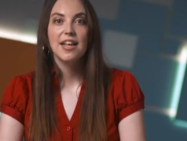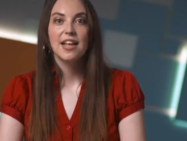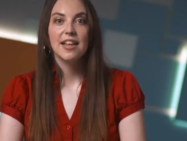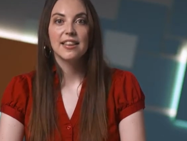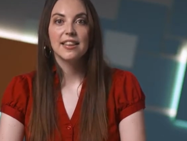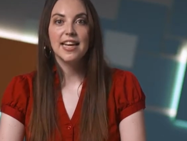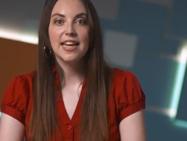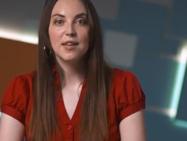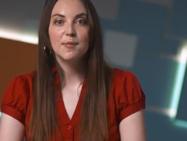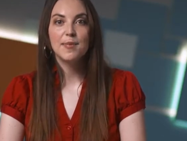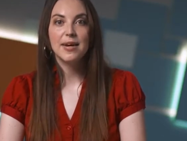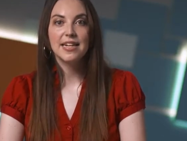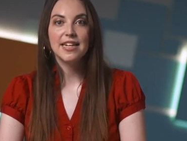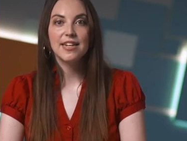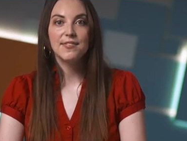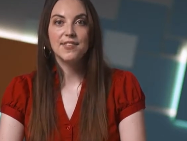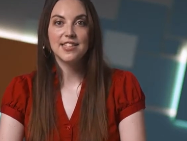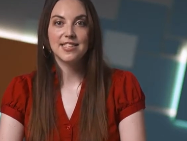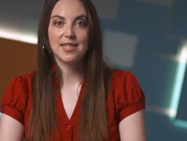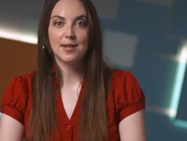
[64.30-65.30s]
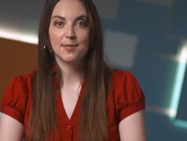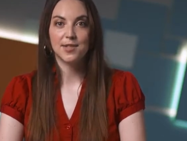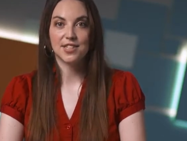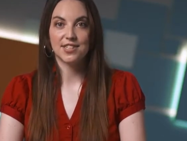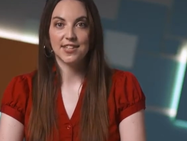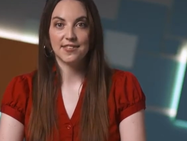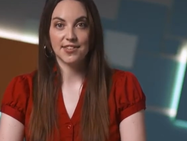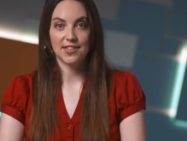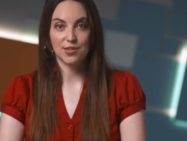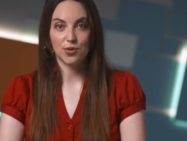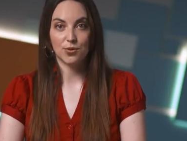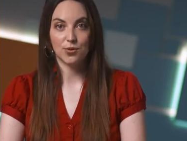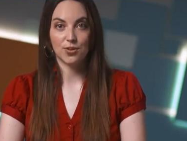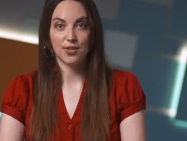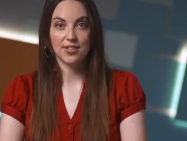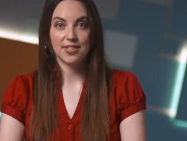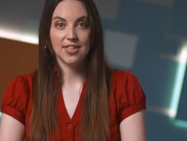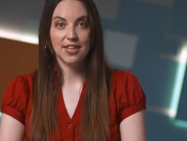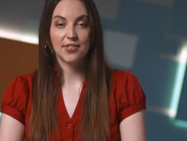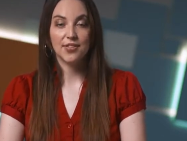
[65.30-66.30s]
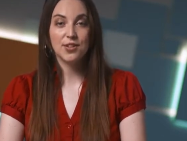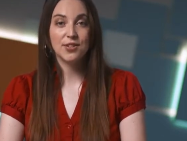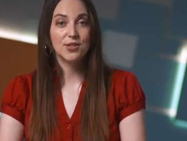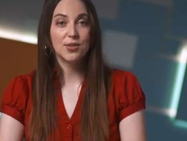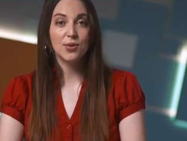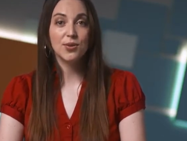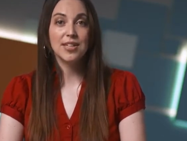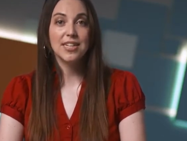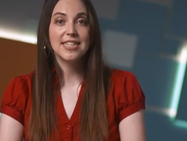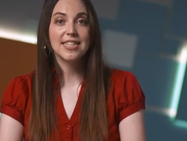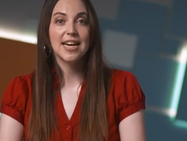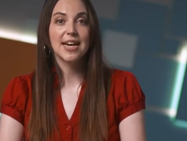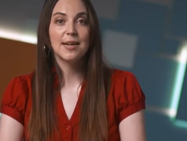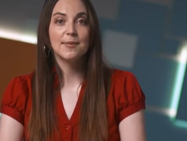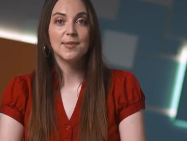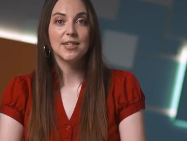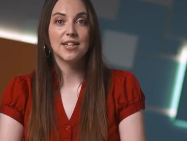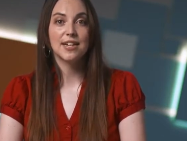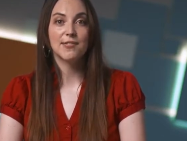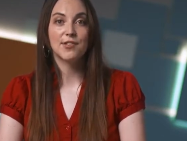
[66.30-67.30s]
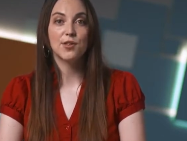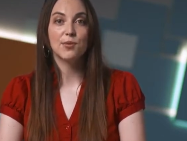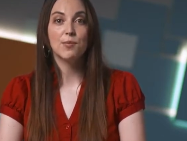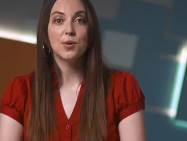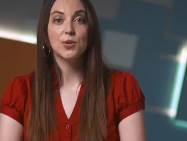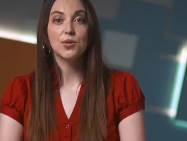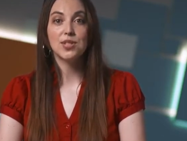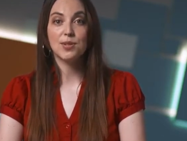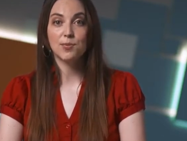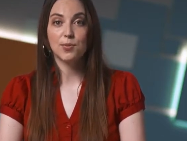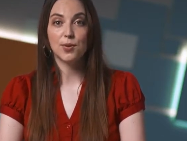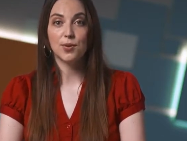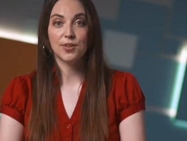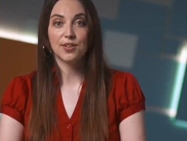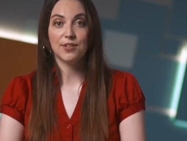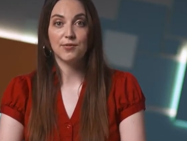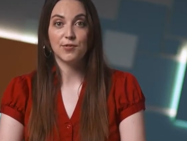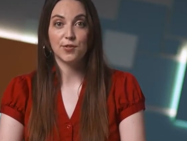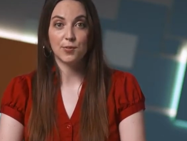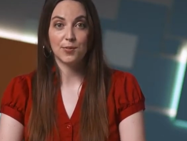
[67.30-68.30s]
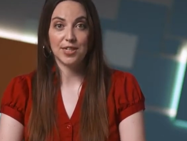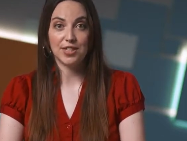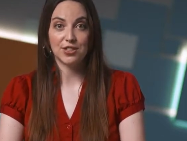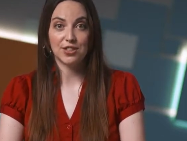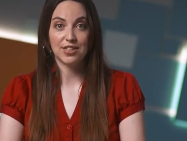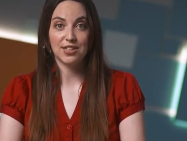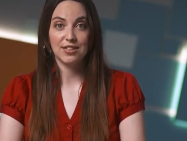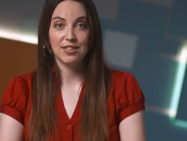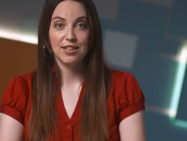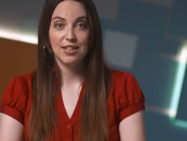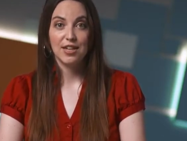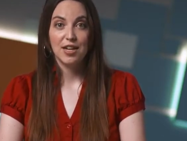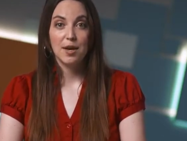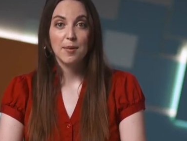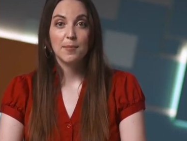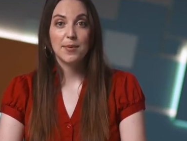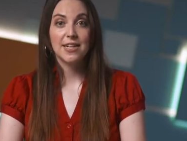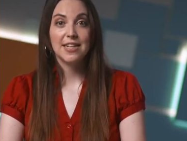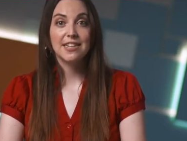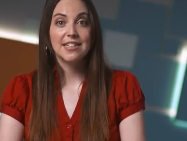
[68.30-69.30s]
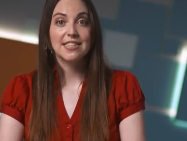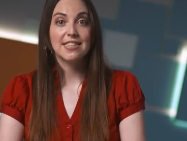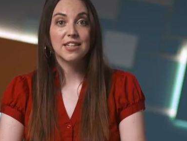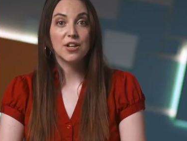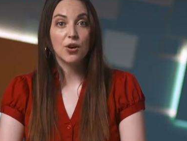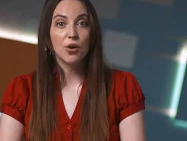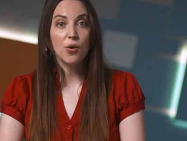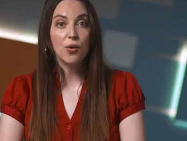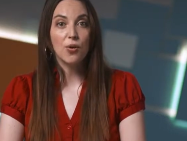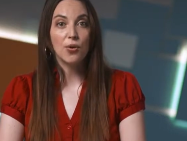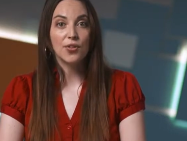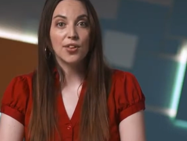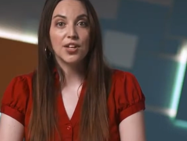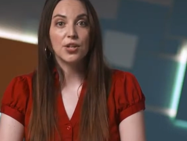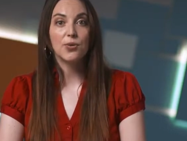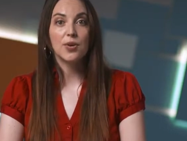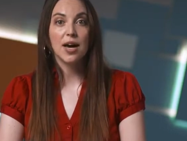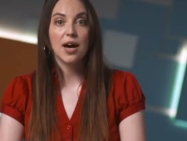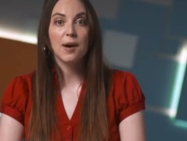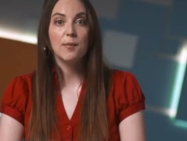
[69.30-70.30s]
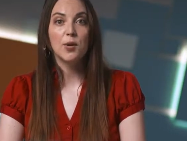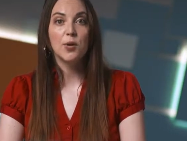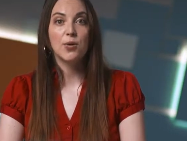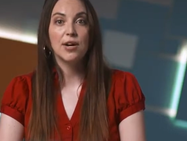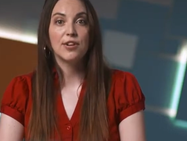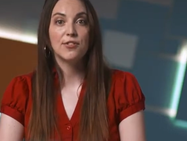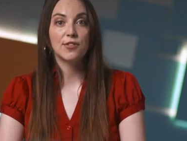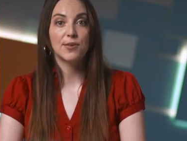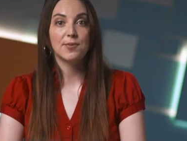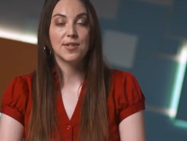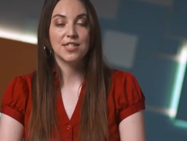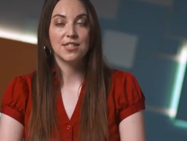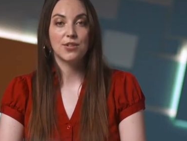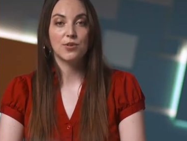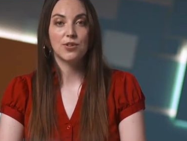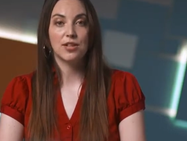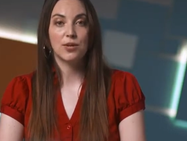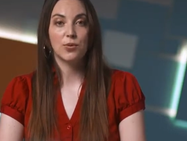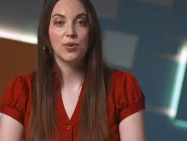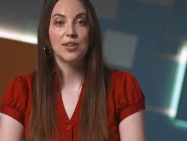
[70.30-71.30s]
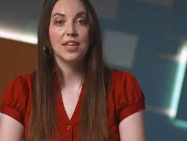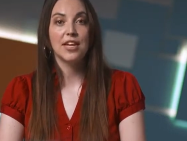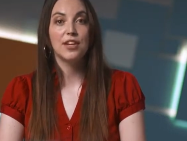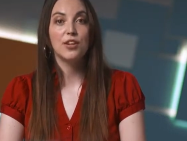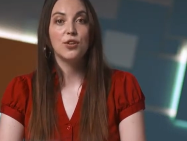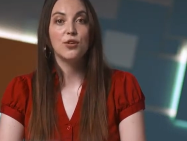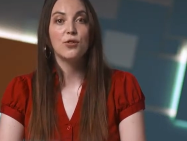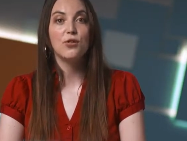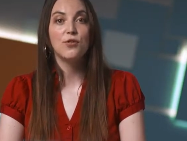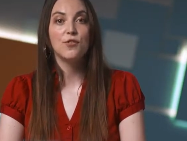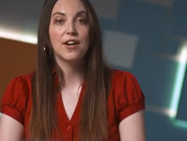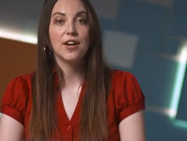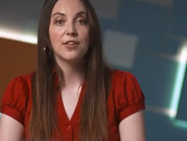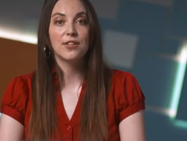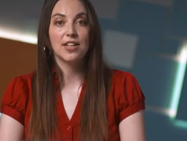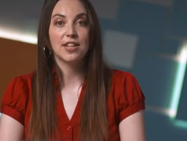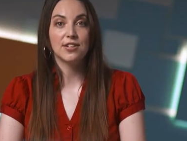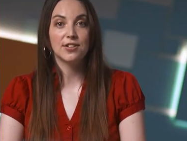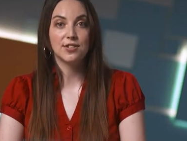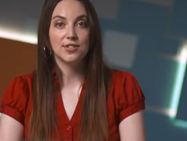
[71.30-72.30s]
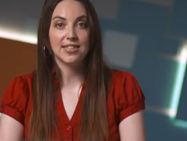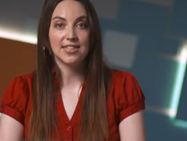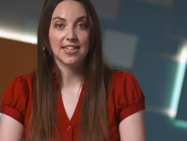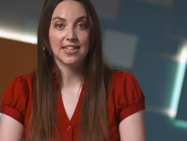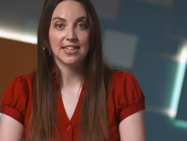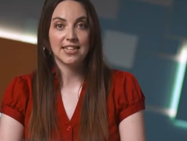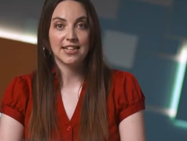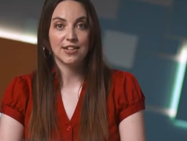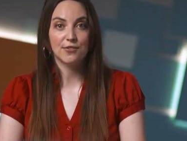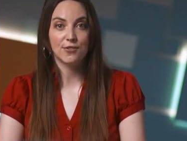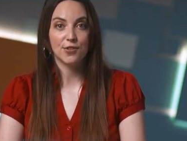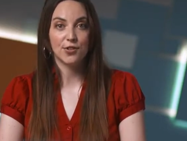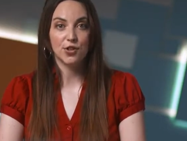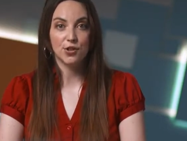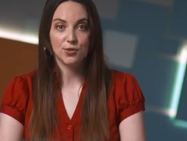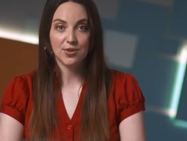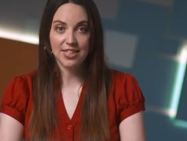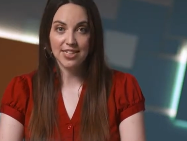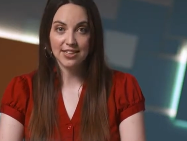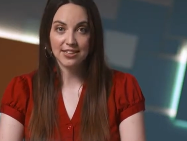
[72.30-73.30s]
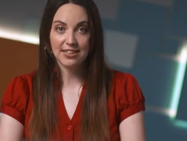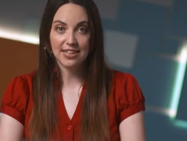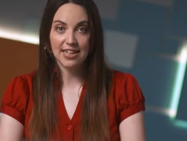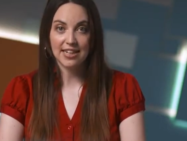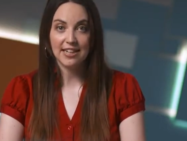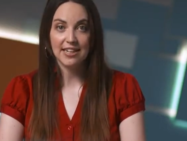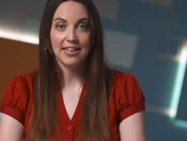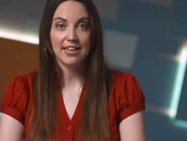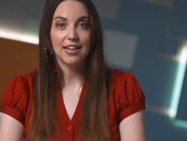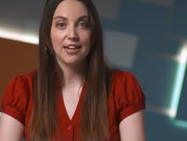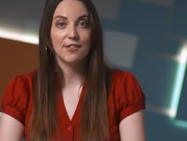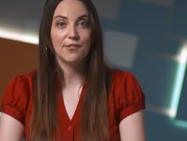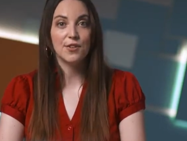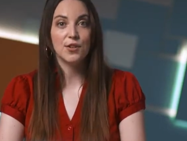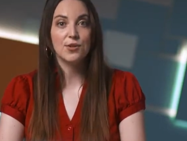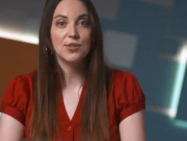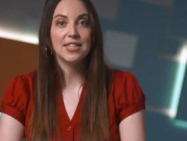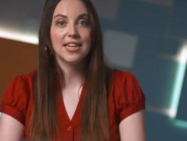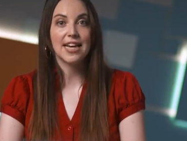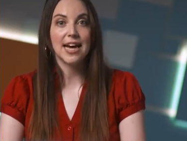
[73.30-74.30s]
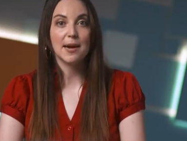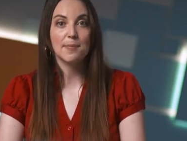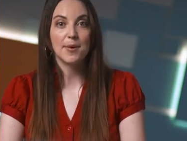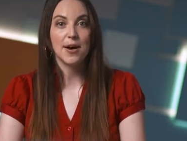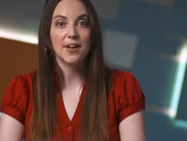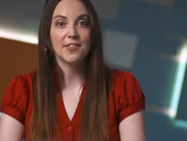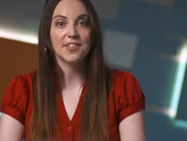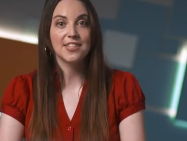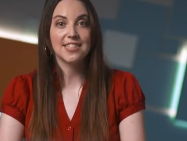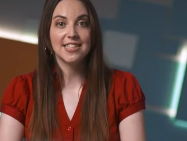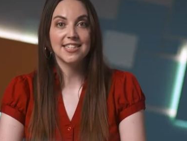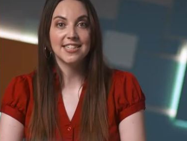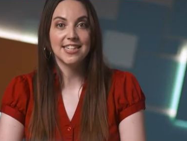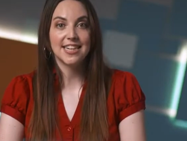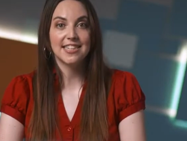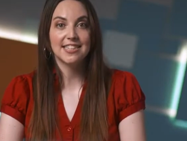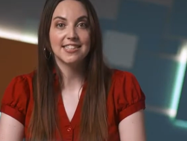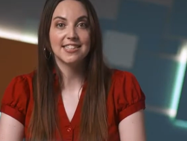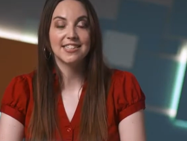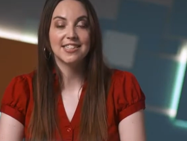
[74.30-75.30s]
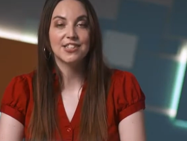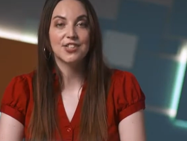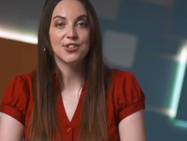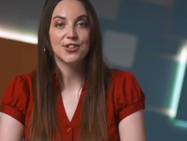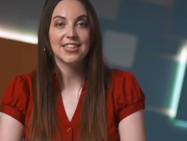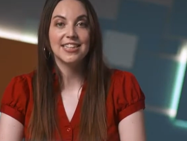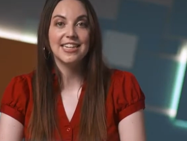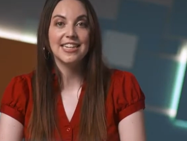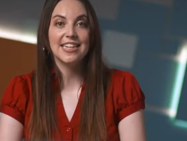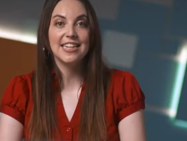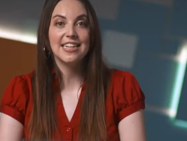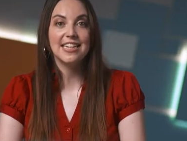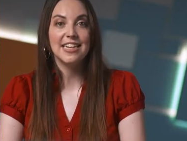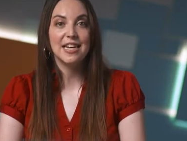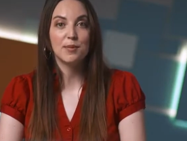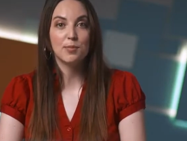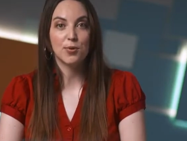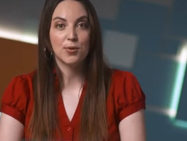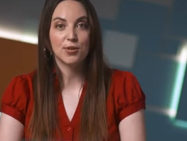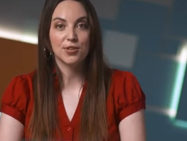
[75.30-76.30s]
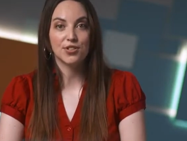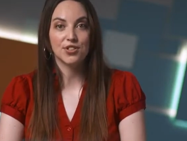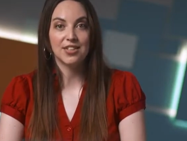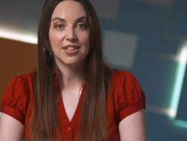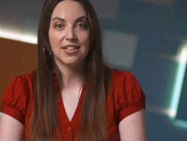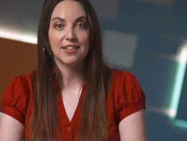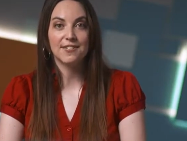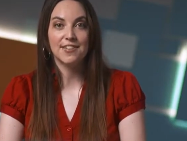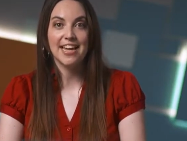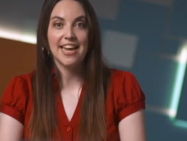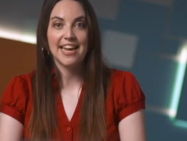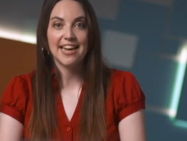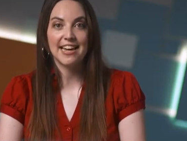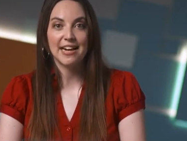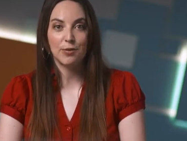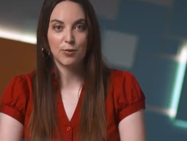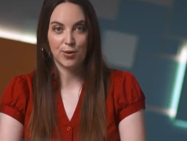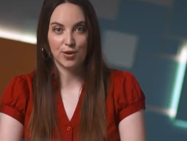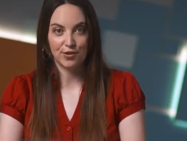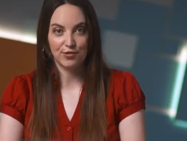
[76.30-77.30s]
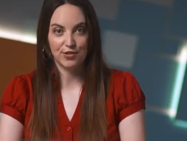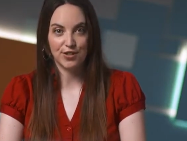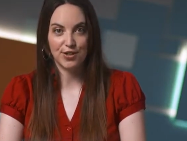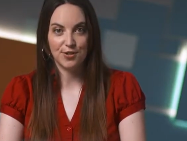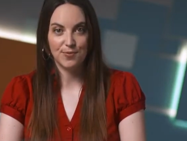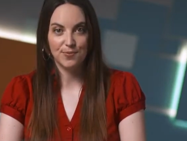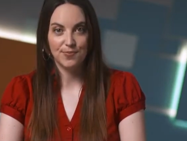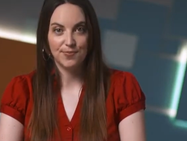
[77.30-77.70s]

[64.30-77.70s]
Like many of the subjects in this course, there's only time to cover the most important information, but it is the goal that you come away from this unit with a newfound understanding for the utility of using hypothesis tests during the EDA portion of the AI workflow.